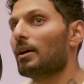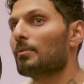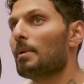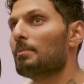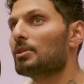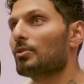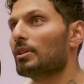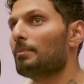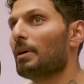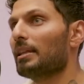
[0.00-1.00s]
I remember
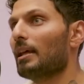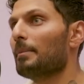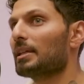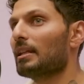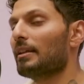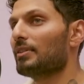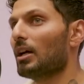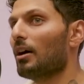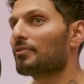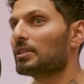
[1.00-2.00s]
during the pandemic and even
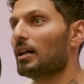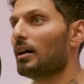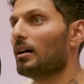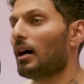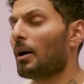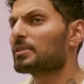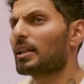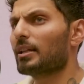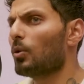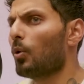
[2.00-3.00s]
after, I was
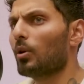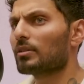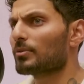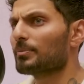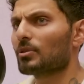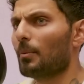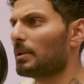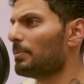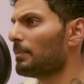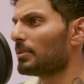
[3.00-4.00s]
getting calls from so
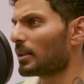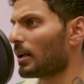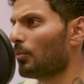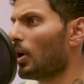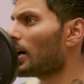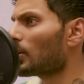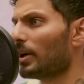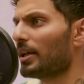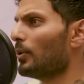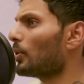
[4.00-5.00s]
many people that I work
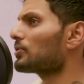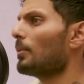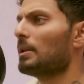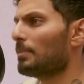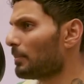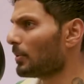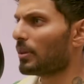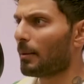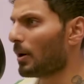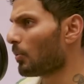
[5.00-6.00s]
with or so many people
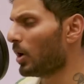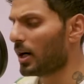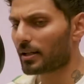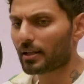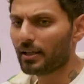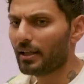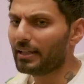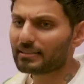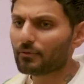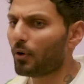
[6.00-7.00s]
that my work
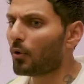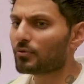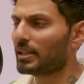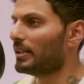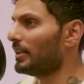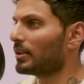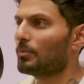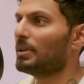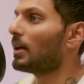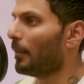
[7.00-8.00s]
is involved in. It
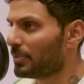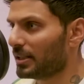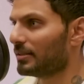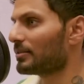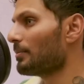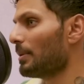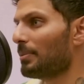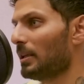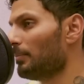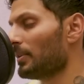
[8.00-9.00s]
could be companies, it could be
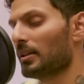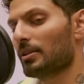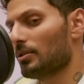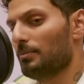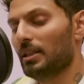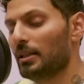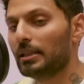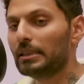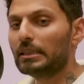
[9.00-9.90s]
people, it could be